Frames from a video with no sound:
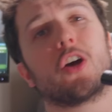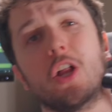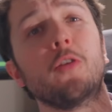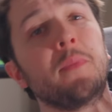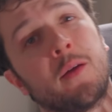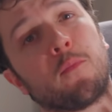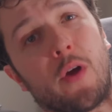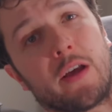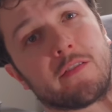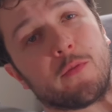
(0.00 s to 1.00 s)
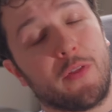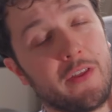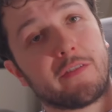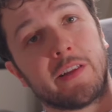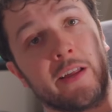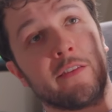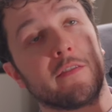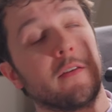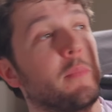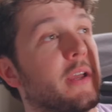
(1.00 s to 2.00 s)
Color me impressed with this
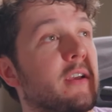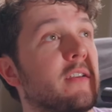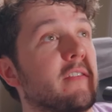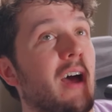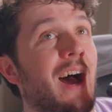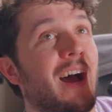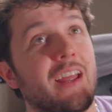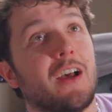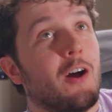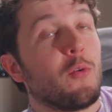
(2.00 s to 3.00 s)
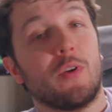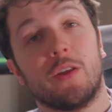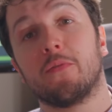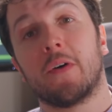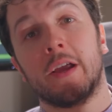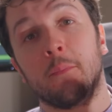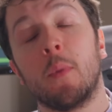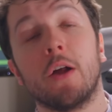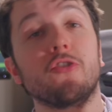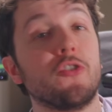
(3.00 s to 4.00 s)
lens because I can't really find
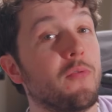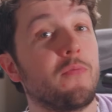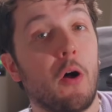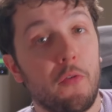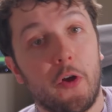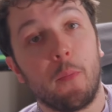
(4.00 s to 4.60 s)
much to fault